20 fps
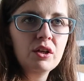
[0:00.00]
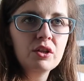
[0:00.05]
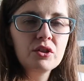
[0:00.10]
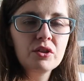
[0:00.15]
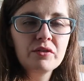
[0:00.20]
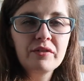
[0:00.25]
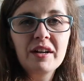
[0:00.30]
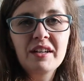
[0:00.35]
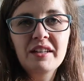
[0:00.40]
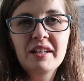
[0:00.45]
So
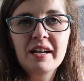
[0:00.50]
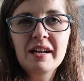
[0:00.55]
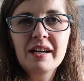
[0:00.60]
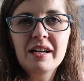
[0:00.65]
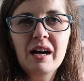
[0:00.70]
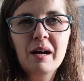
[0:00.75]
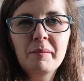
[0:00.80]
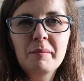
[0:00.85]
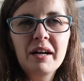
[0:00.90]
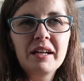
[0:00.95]
if anything,
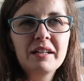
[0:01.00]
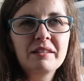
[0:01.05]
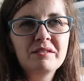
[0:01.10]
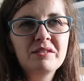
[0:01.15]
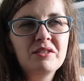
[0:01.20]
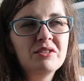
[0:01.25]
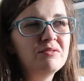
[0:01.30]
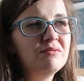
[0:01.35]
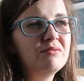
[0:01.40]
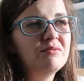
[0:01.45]
I
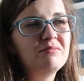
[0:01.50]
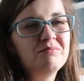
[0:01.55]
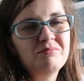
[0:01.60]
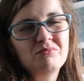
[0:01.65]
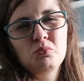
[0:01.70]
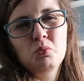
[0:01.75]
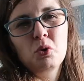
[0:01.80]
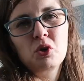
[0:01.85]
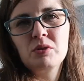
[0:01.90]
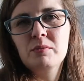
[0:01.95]
might
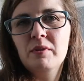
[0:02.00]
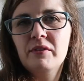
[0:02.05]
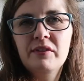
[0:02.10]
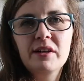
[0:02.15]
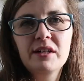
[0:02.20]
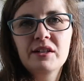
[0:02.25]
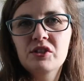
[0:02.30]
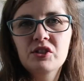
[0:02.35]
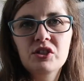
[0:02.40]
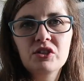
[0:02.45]
wash my
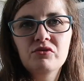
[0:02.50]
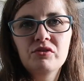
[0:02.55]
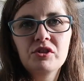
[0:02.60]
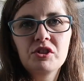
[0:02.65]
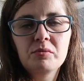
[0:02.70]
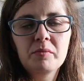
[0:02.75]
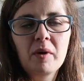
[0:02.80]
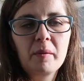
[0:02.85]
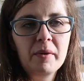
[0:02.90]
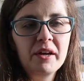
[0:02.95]
face and just
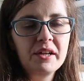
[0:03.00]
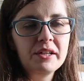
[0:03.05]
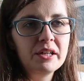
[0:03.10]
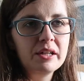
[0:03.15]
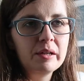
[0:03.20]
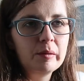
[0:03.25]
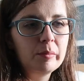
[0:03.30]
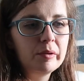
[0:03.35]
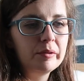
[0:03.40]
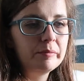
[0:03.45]
redo my
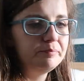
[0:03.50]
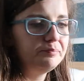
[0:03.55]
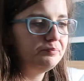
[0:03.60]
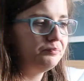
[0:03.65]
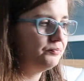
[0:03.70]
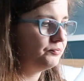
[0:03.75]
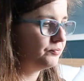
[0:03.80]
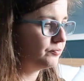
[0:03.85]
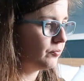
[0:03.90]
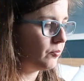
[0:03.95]
makeup
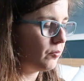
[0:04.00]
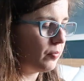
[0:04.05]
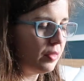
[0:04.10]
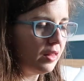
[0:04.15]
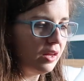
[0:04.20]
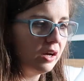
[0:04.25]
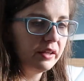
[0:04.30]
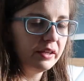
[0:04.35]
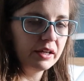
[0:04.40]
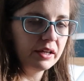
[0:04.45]

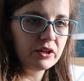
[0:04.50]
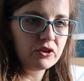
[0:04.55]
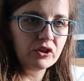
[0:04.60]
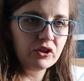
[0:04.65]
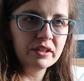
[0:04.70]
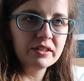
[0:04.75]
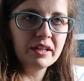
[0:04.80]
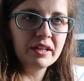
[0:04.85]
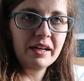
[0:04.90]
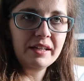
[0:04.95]
and then get
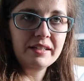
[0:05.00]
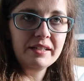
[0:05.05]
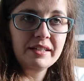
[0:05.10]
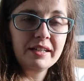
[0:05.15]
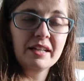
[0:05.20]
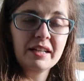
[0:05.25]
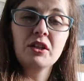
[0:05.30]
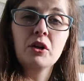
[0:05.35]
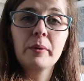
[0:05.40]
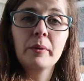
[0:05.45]
dressed. I
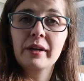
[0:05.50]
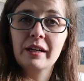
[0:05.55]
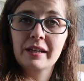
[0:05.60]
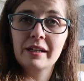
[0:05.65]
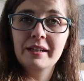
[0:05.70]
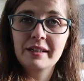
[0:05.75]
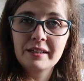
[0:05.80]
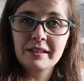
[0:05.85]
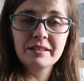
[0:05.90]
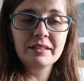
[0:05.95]
did go in
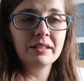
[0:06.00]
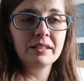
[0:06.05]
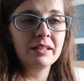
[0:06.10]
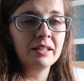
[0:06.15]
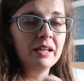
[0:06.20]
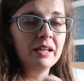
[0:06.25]
Claire's